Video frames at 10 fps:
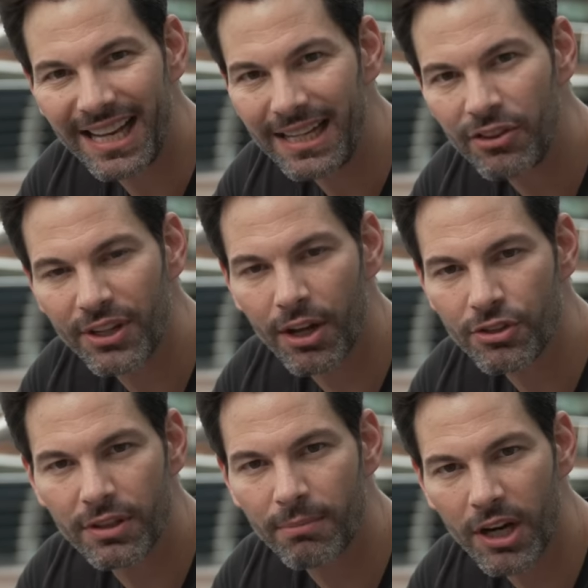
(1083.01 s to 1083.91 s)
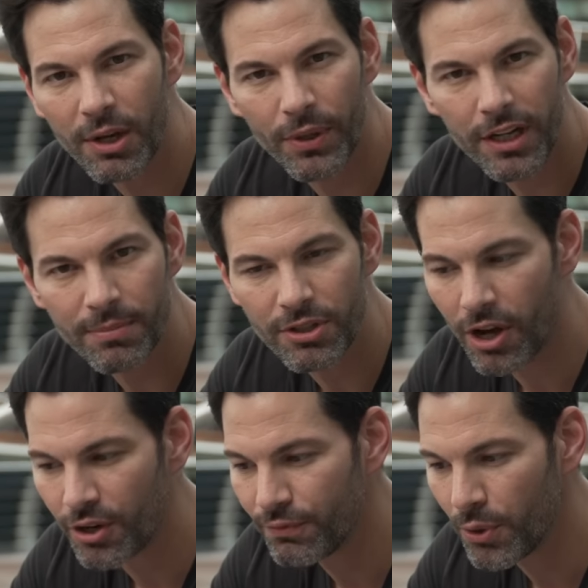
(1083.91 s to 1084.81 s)
anything else on the market when it comes to
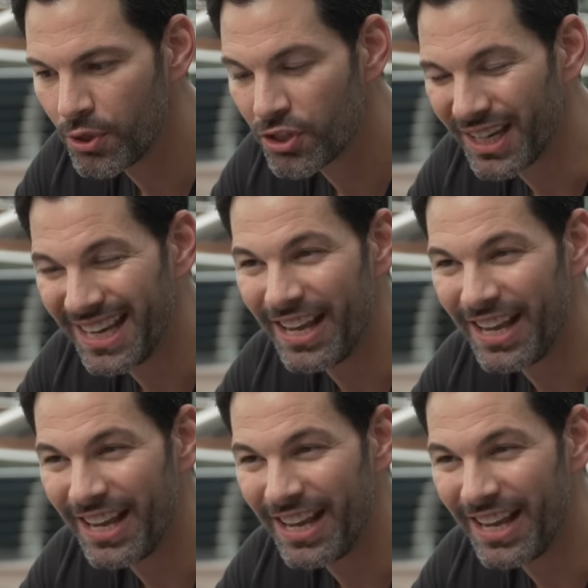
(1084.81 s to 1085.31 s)
autofocusing.